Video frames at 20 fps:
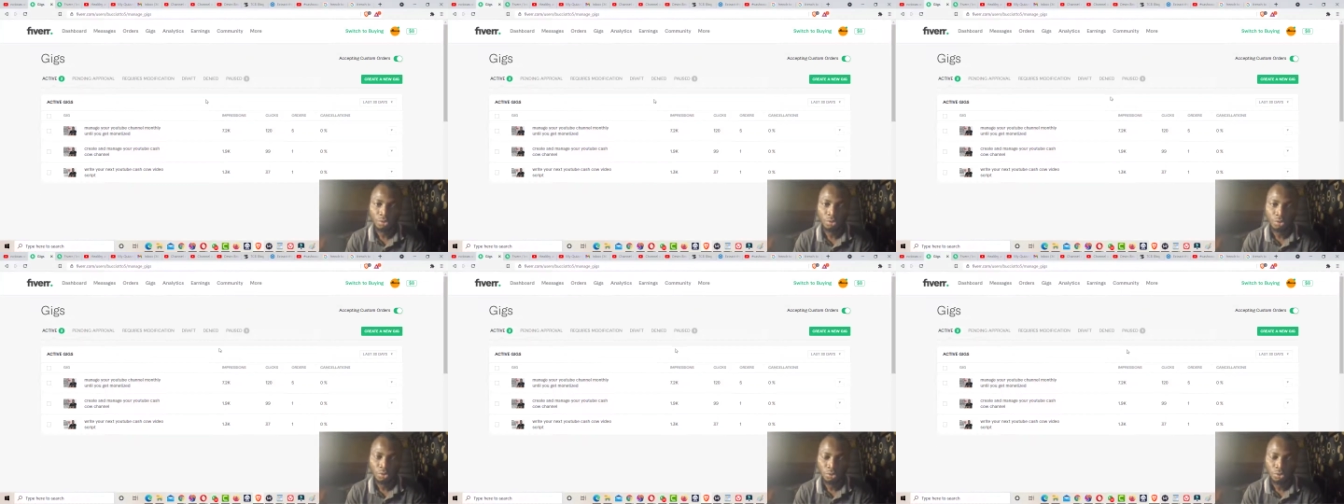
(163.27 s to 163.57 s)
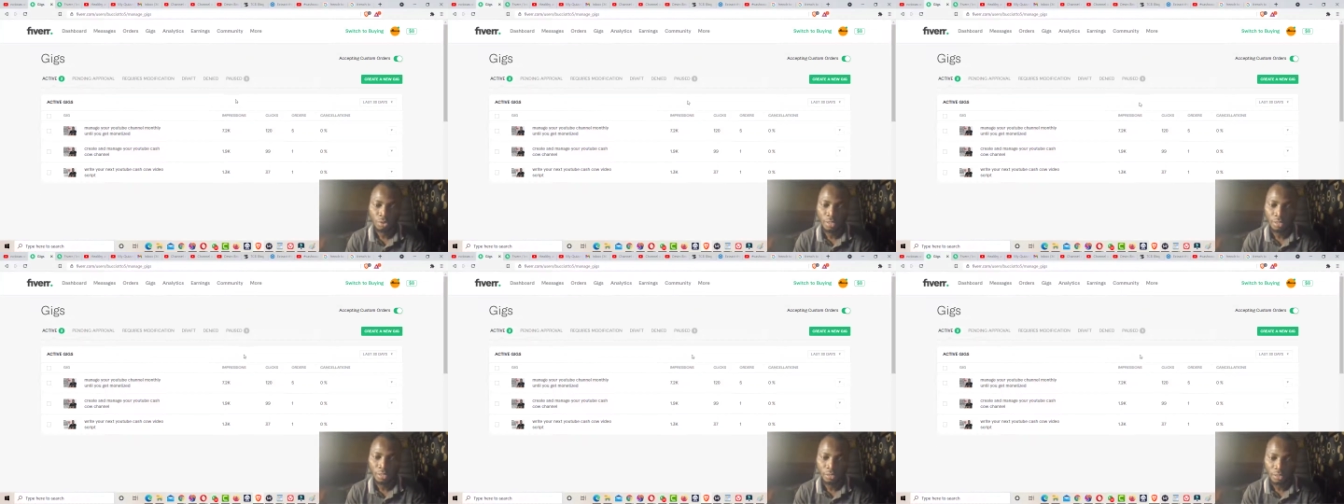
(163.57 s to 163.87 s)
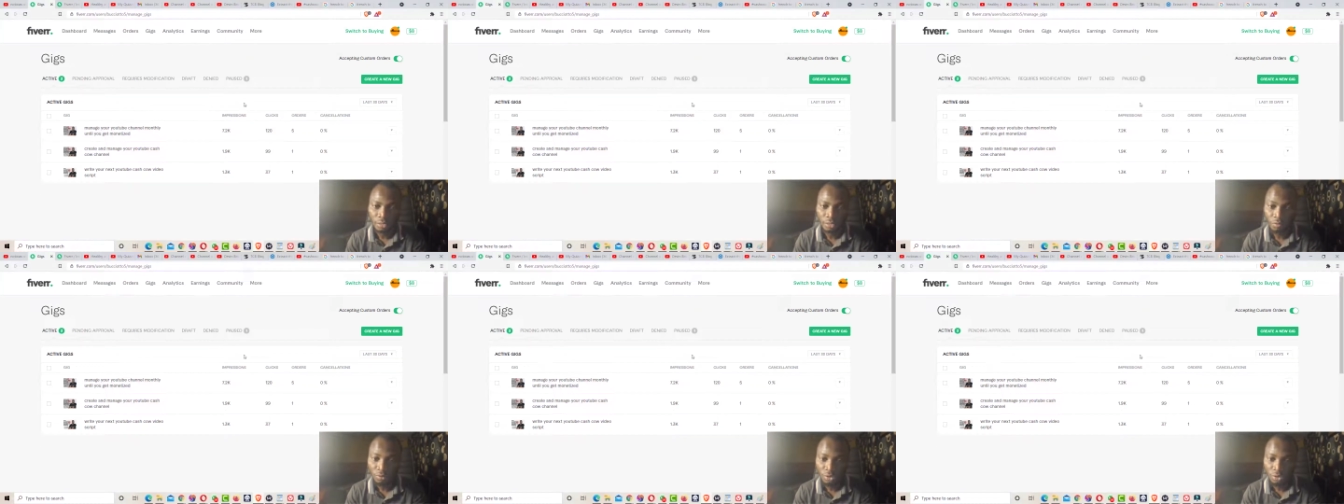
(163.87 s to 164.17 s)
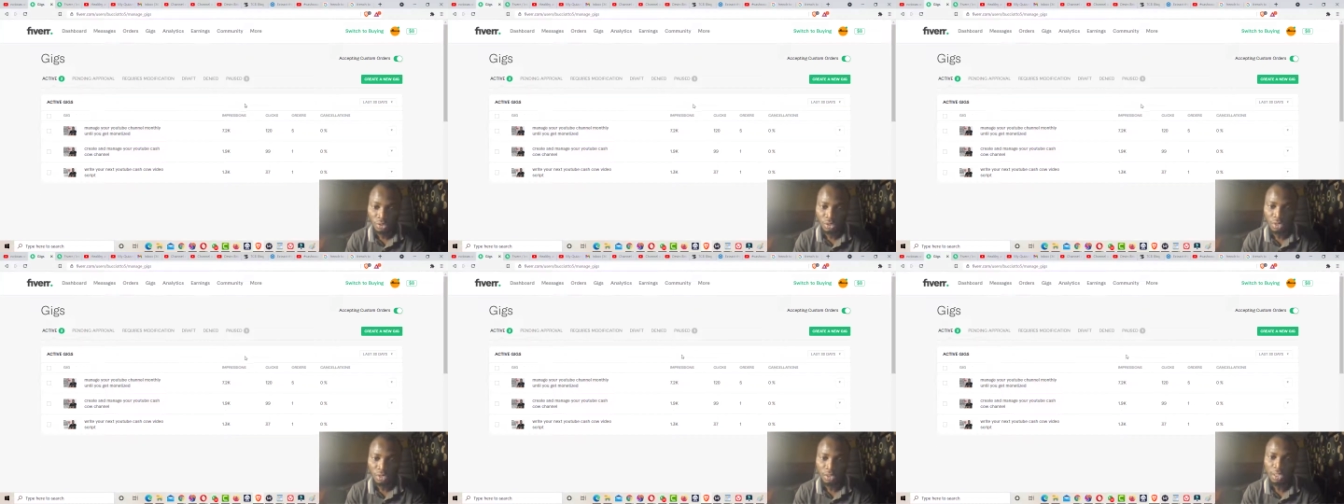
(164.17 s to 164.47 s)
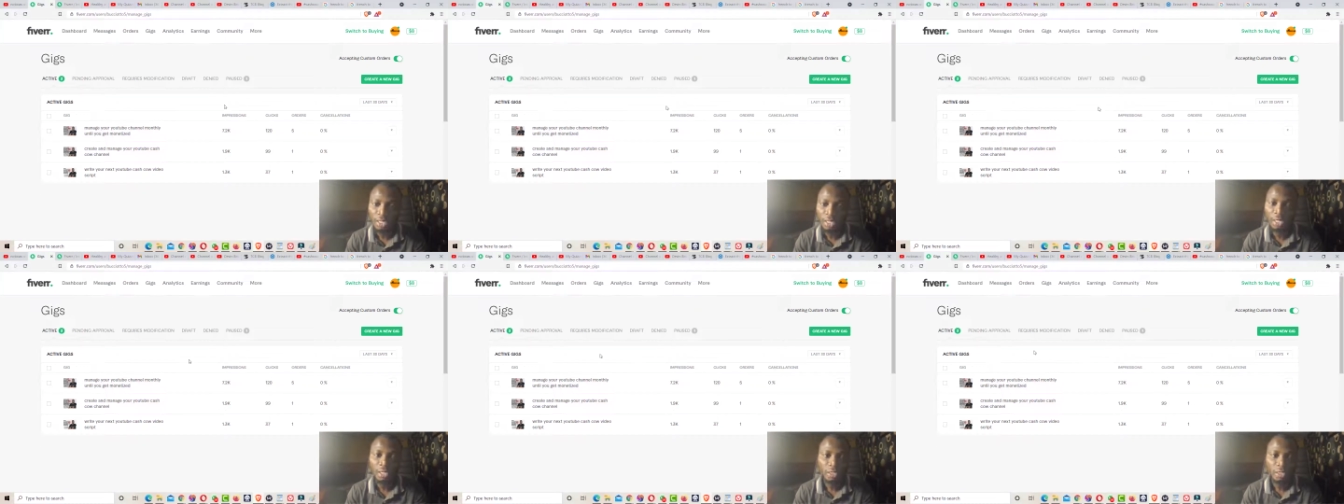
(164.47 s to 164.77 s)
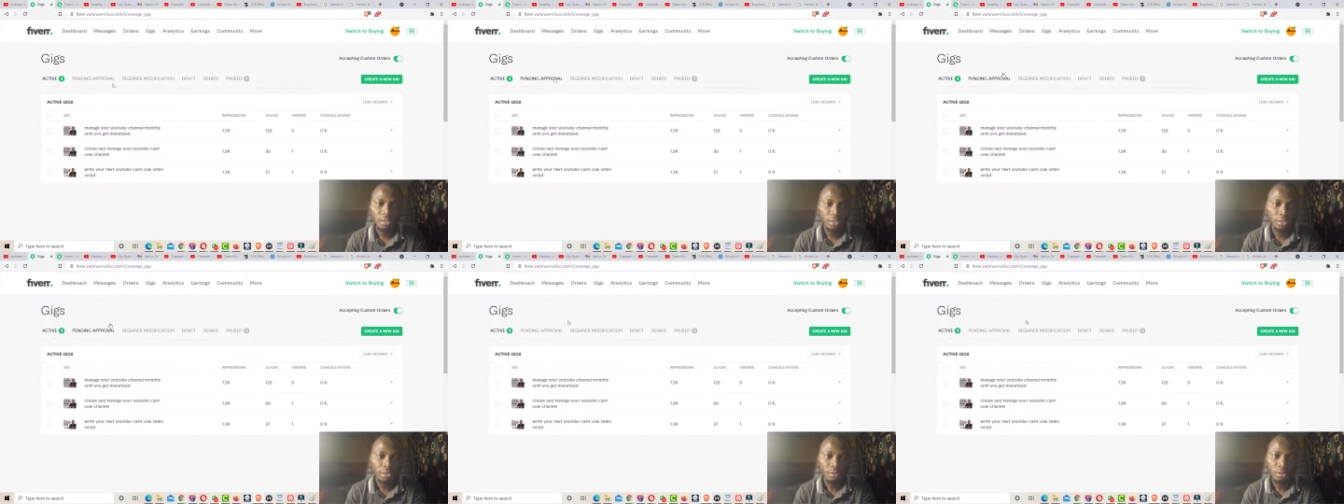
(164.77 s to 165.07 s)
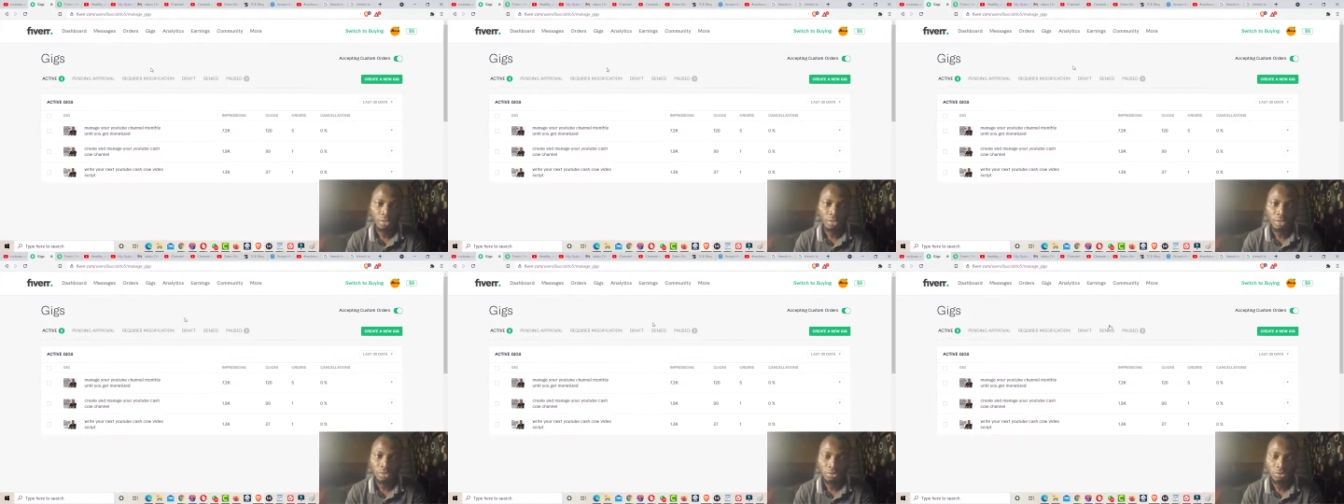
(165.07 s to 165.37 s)
So you can even see that it's
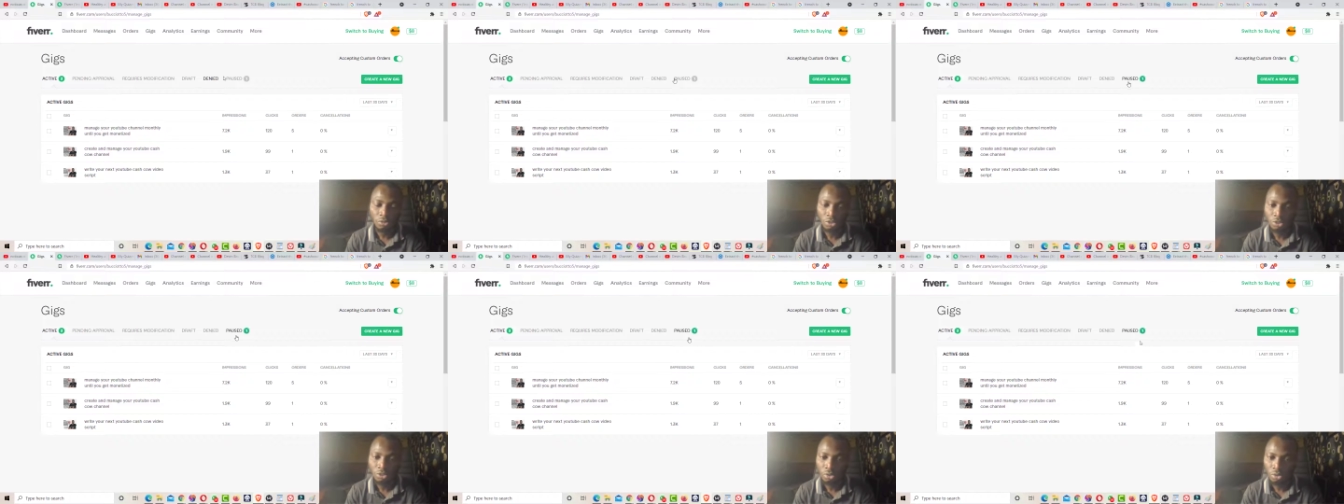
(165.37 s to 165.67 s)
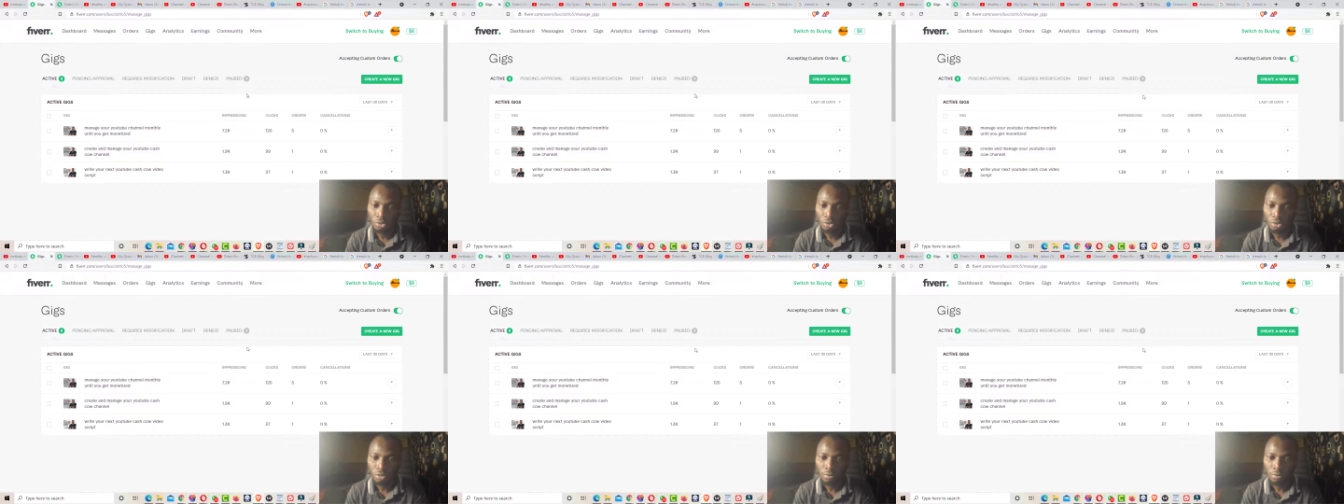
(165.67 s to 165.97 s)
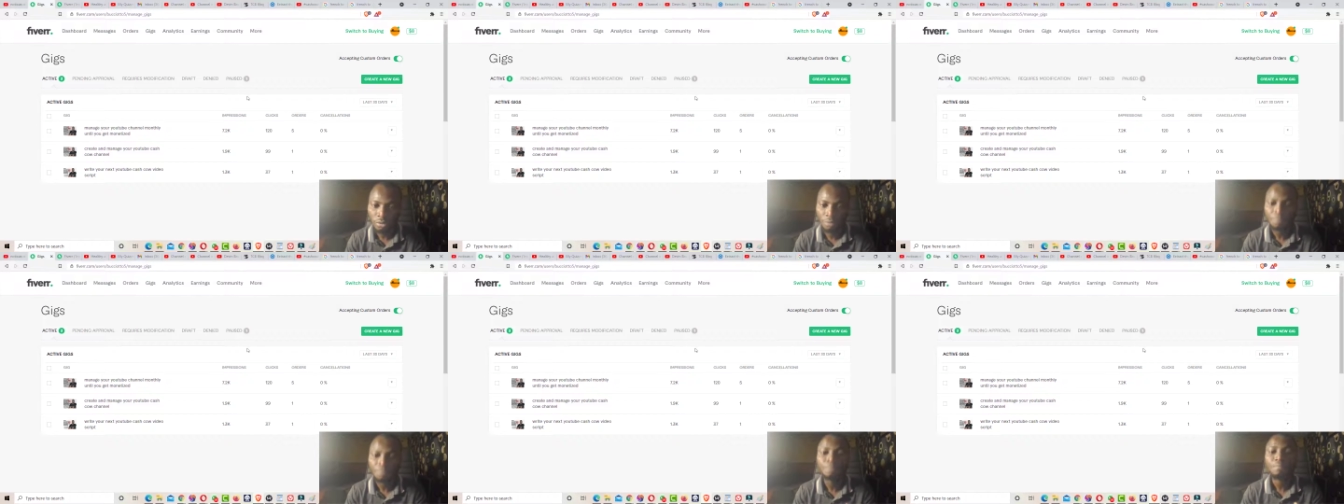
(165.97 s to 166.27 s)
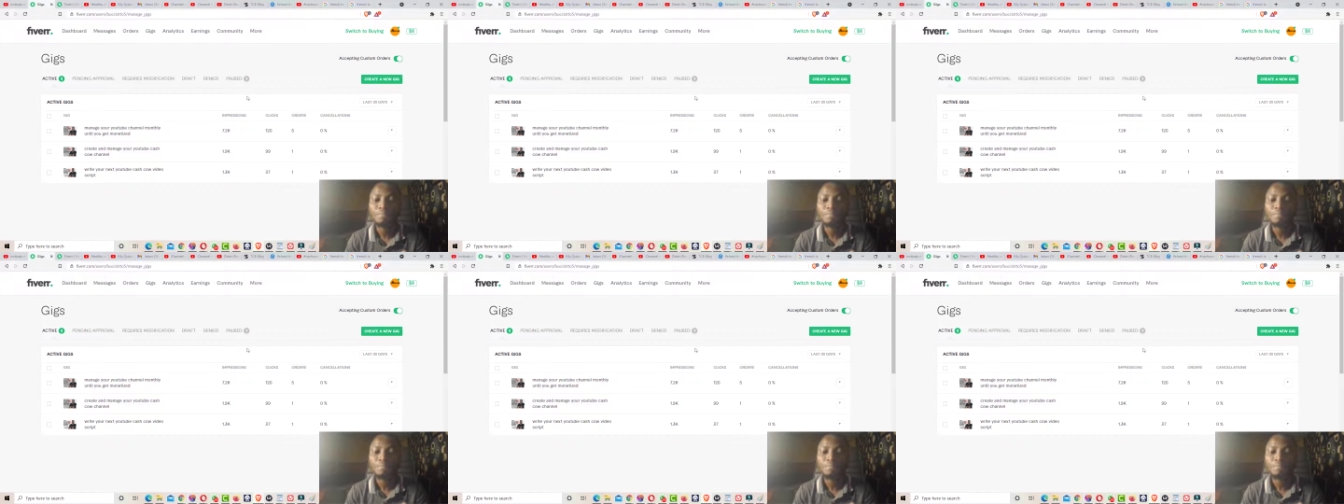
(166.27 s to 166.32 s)
not a screenshot or something.